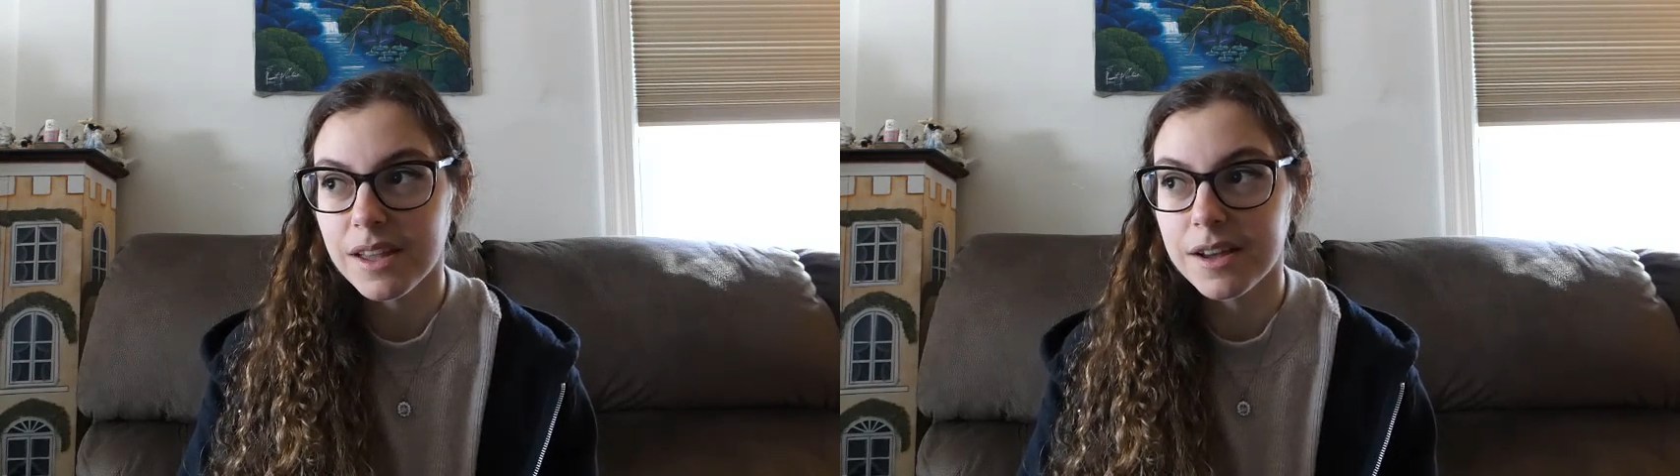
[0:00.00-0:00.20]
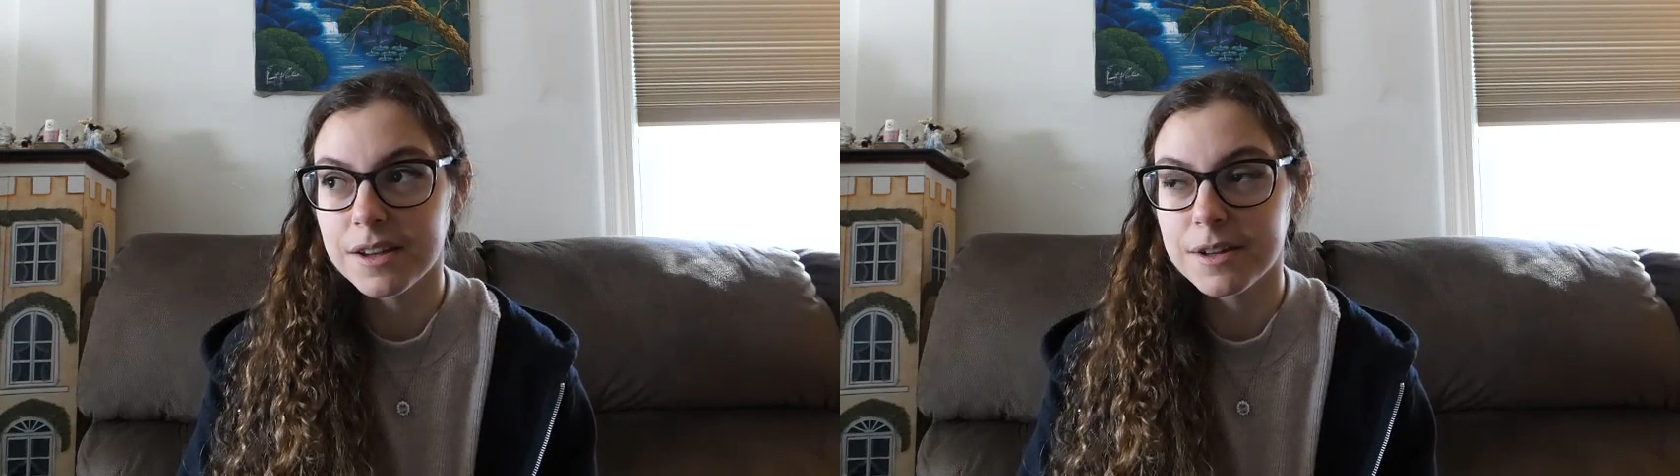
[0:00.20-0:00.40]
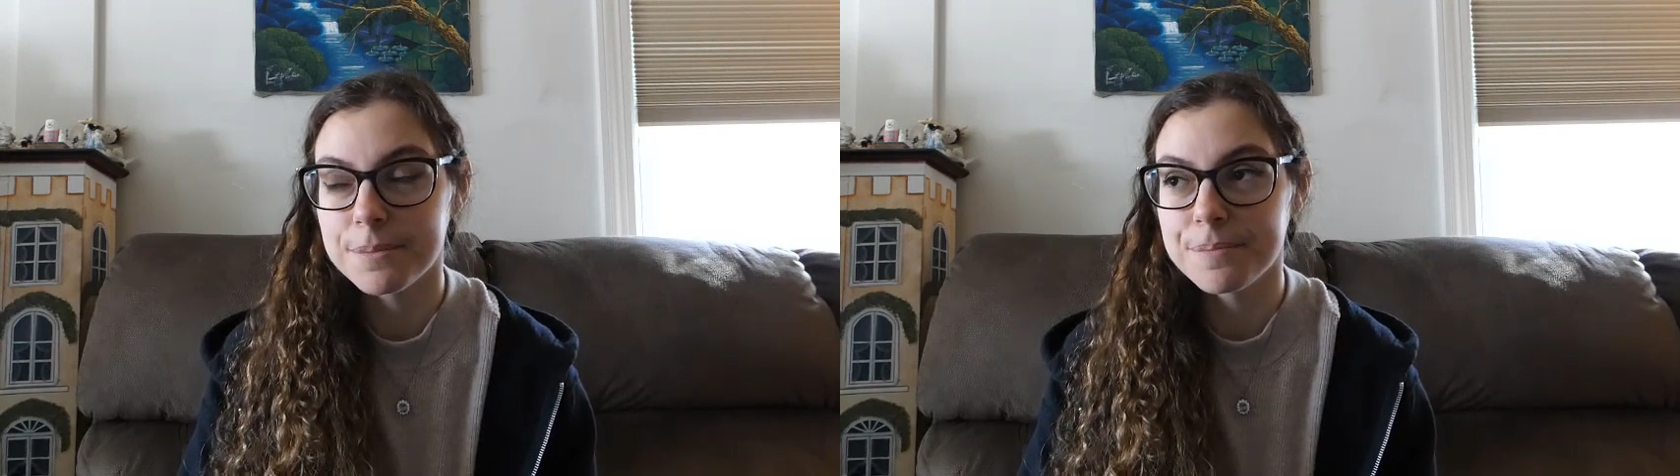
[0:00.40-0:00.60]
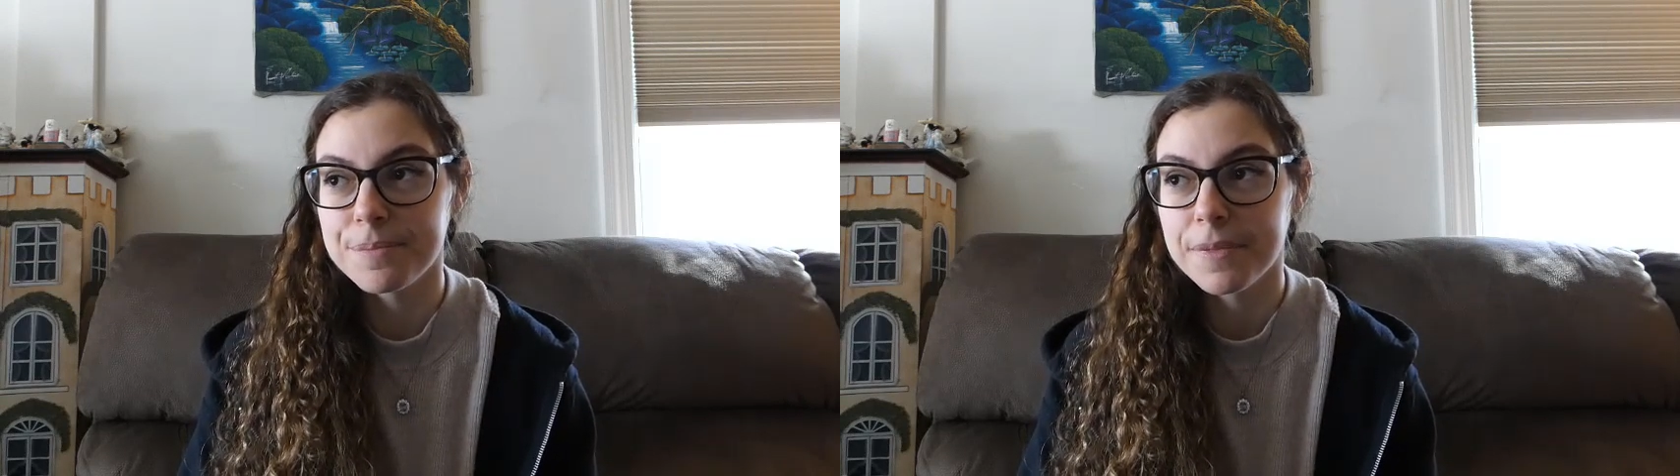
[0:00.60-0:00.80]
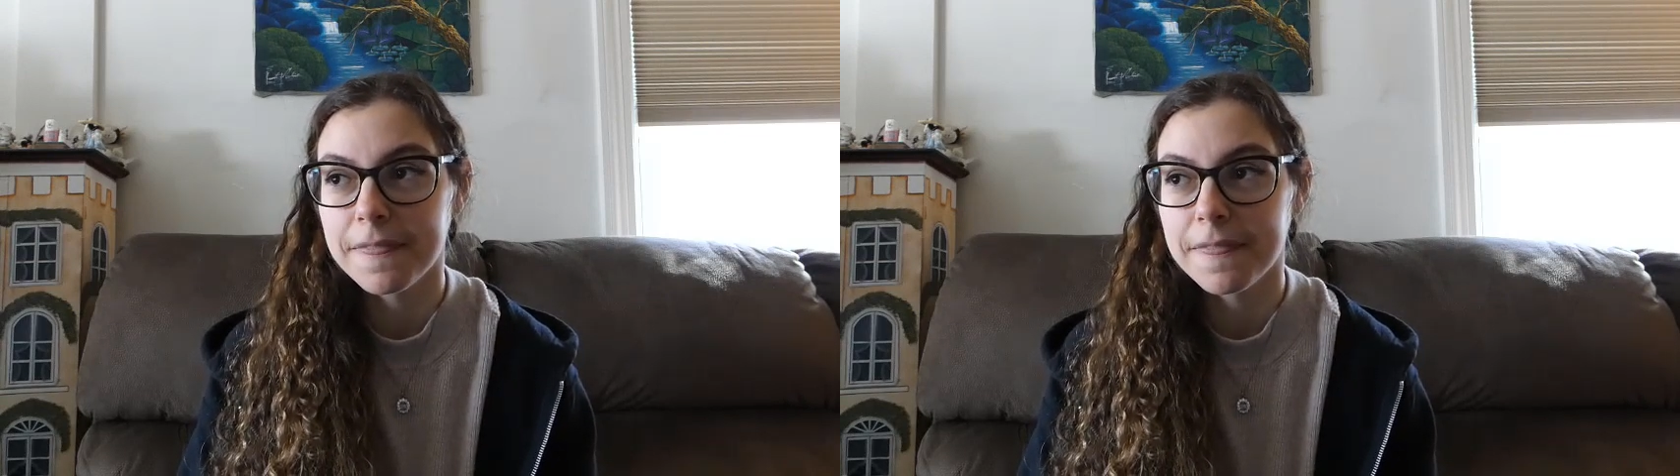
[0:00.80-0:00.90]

Um,